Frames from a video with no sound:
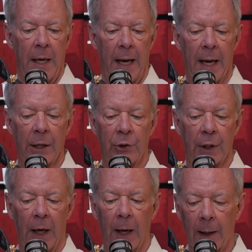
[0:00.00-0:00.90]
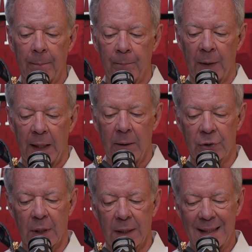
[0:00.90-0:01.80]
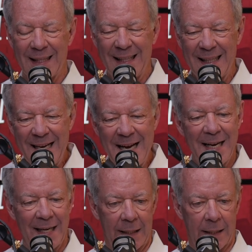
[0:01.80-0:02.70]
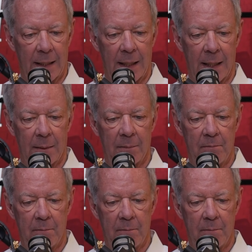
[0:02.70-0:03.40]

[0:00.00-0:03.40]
and uh, he was a leading uh,